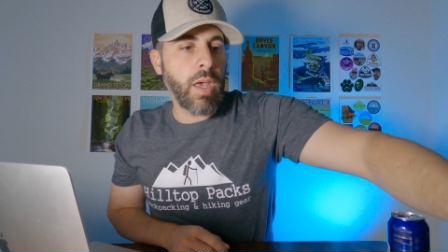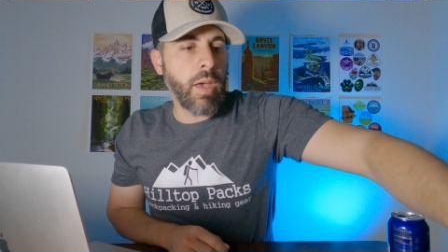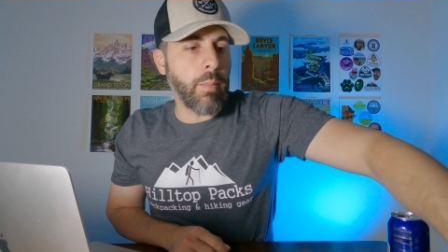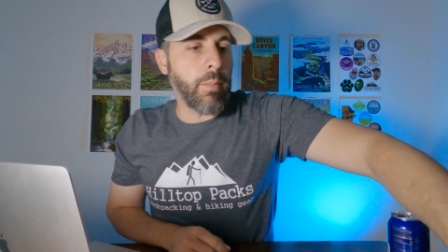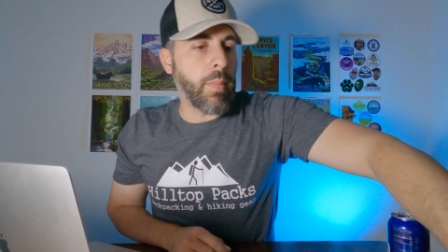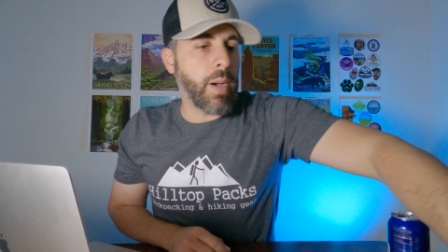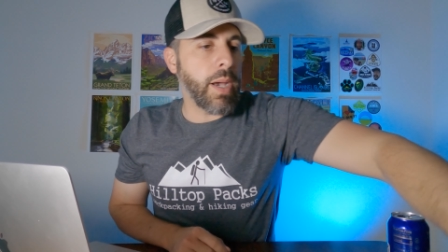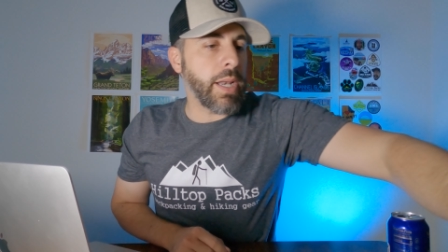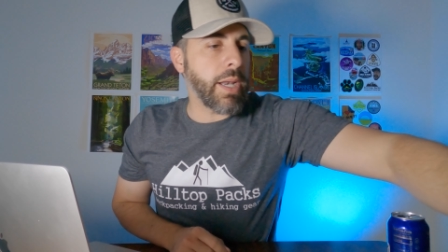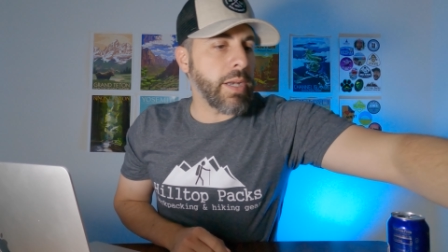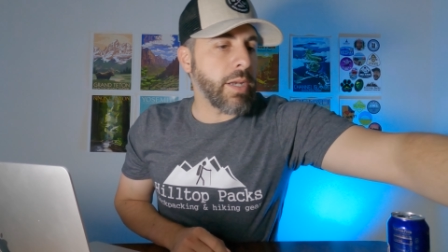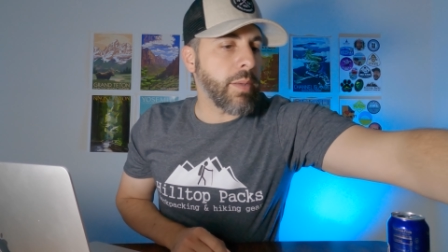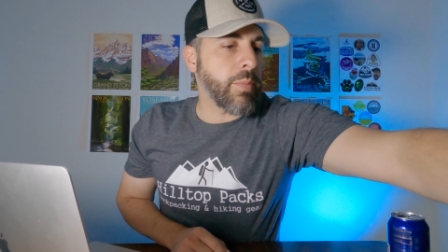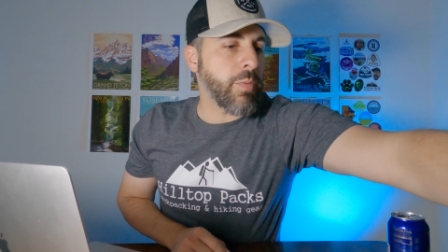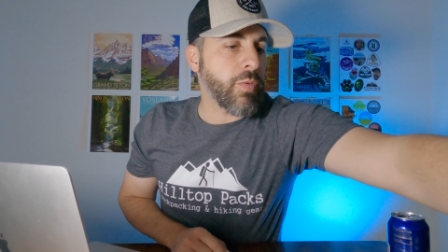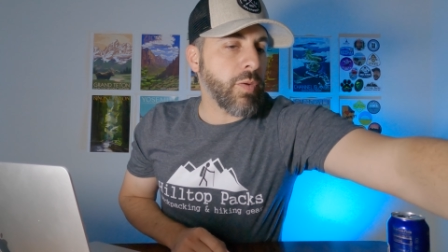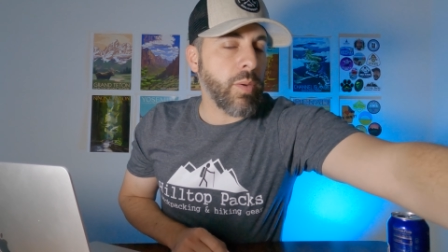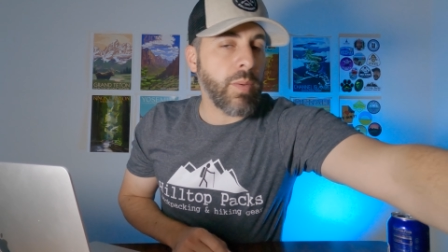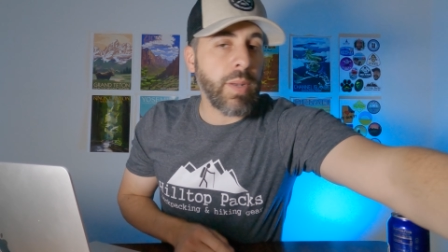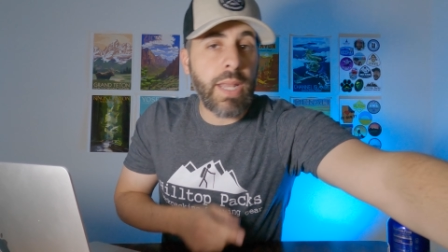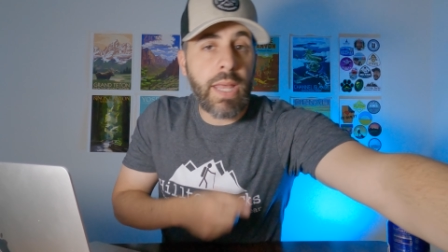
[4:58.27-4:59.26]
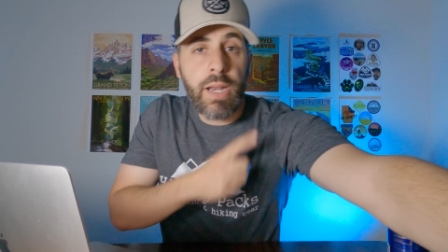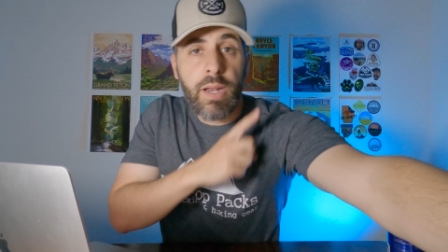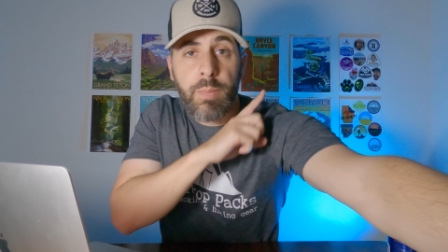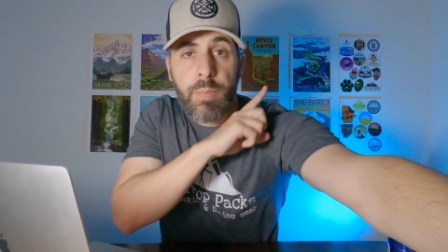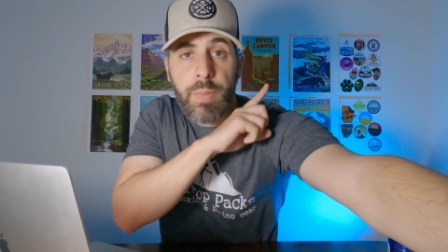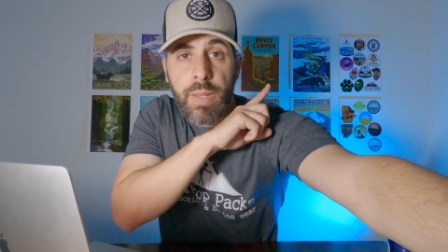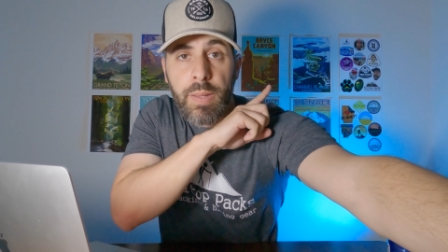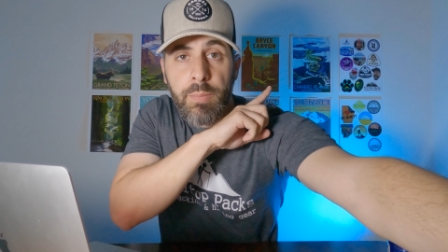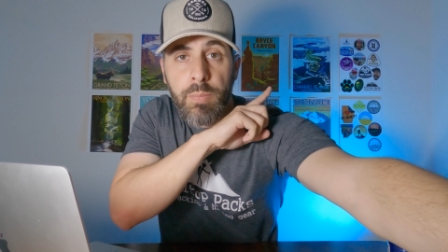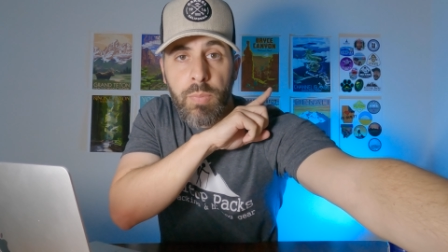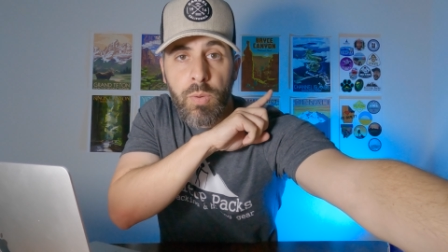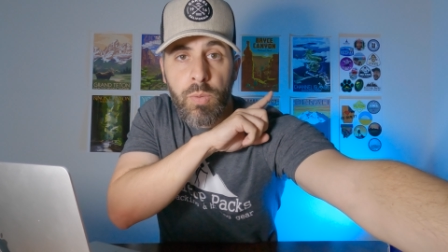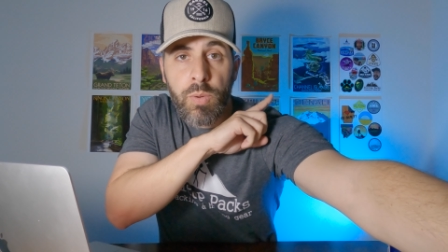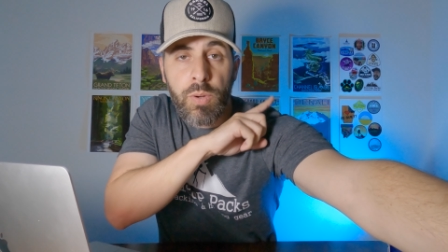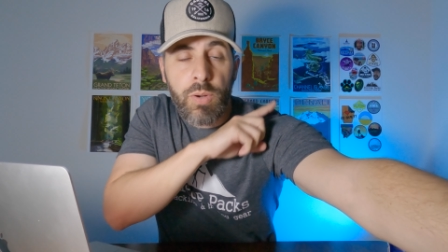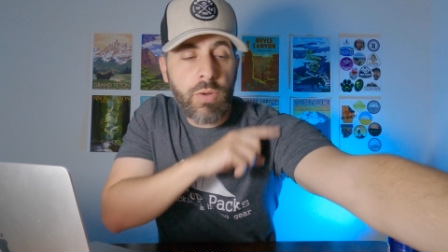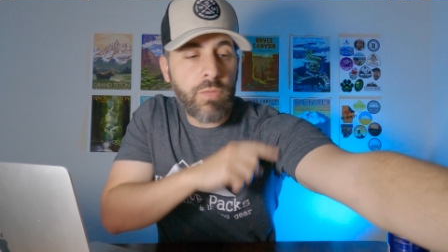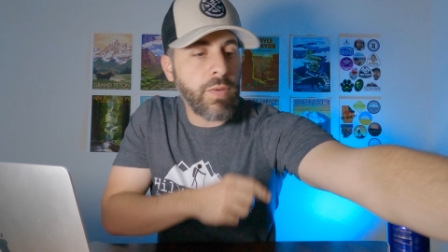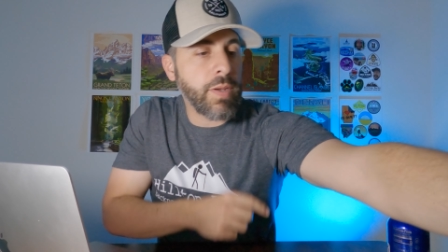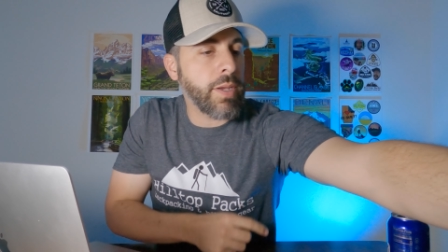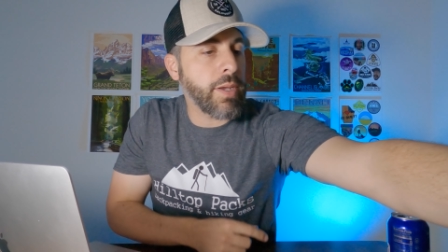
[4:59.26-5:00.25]
Might end up throwing that up on the
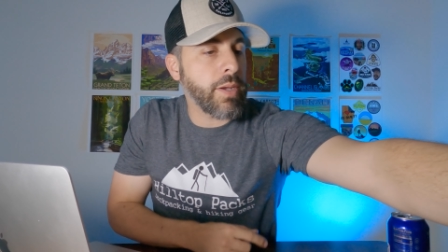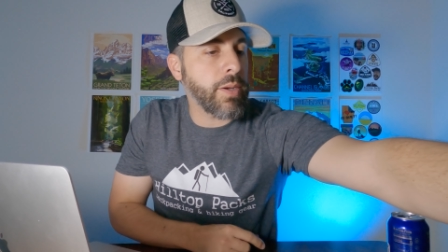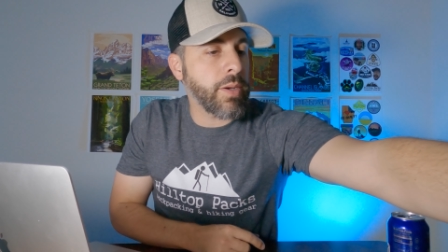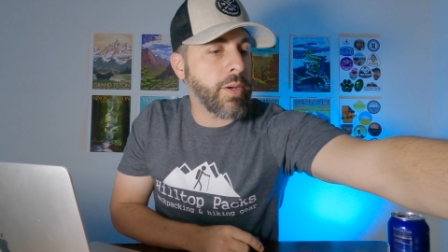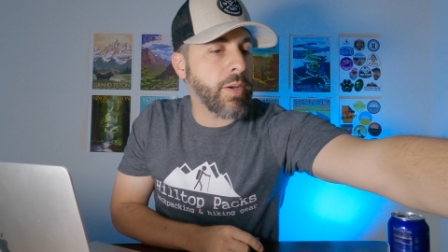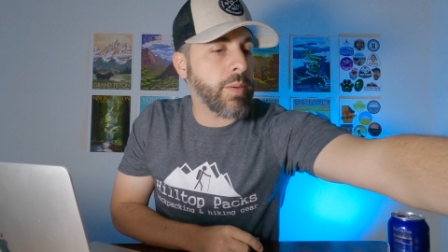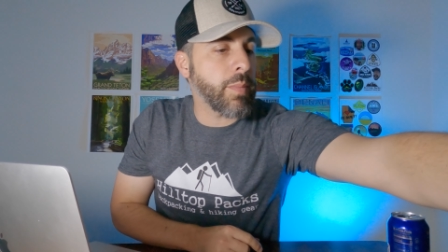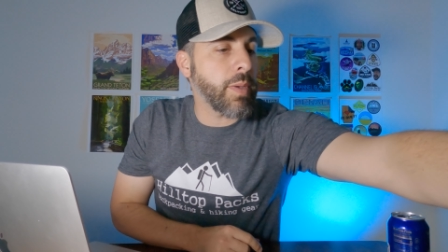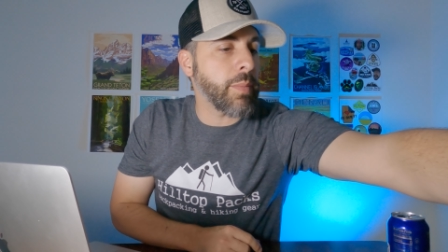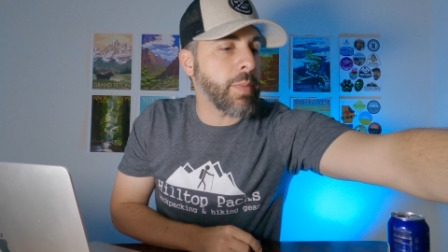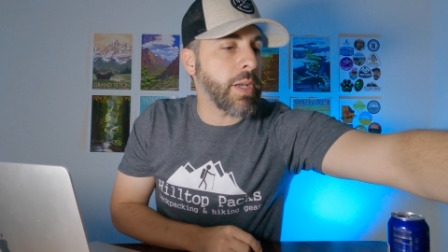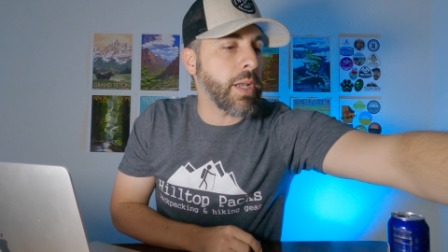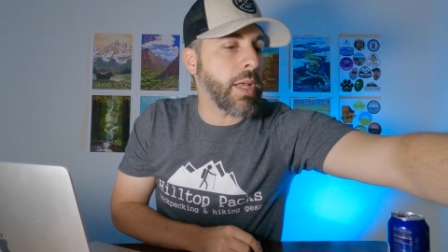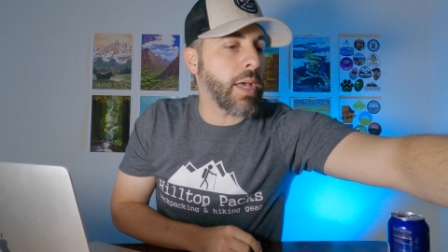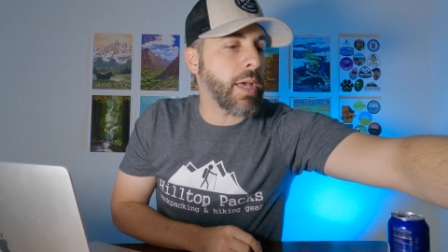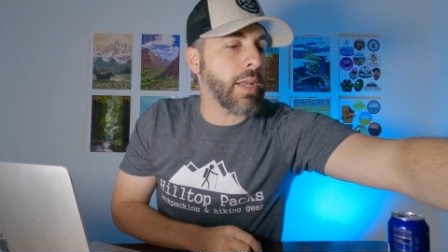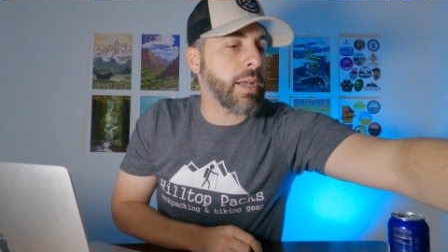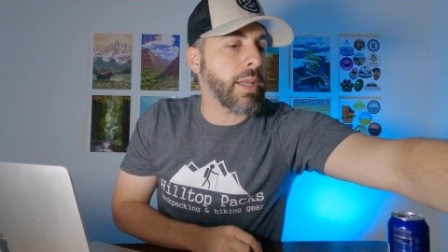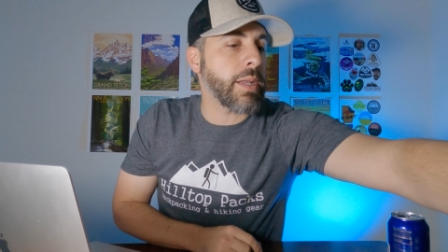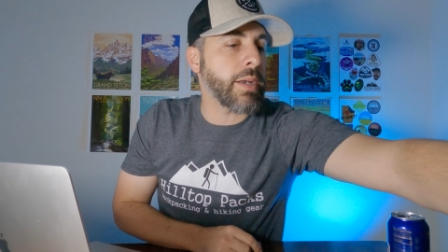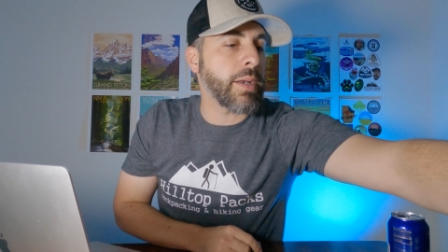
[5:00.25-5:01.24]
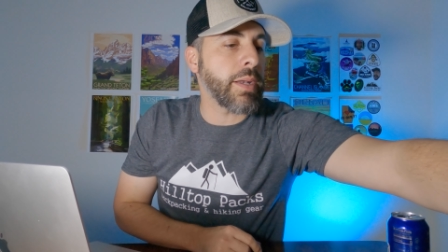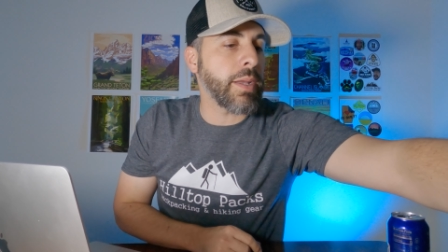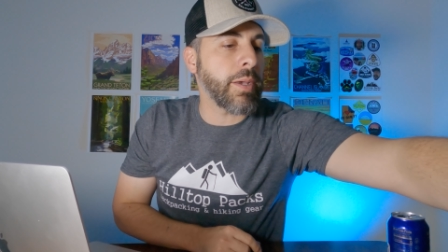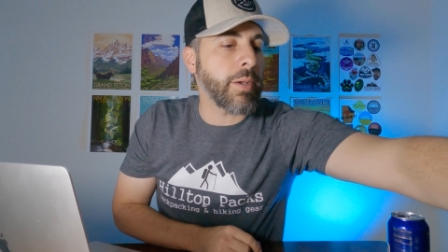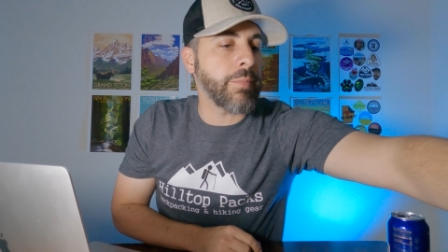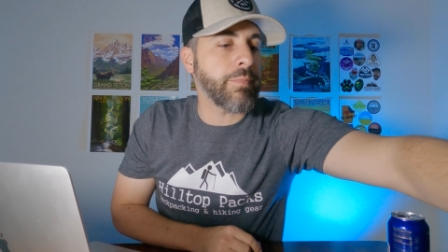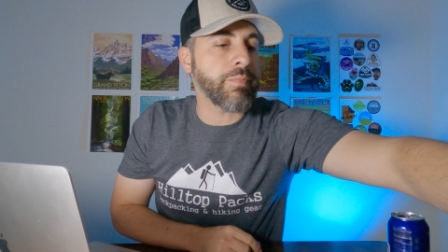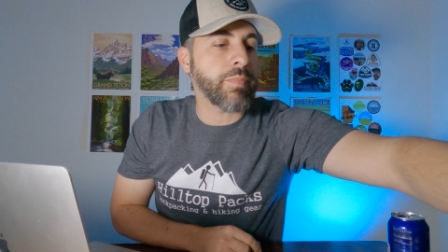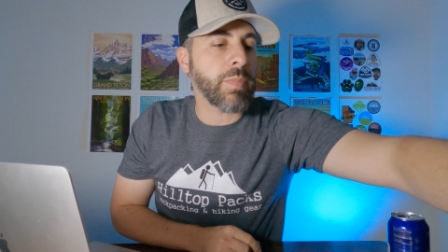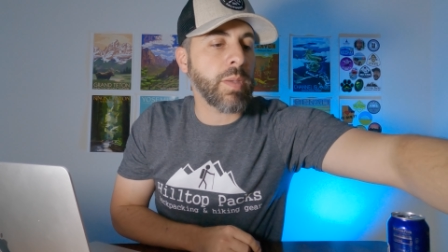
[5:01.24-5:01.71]
board over here, maybe not, I don't know.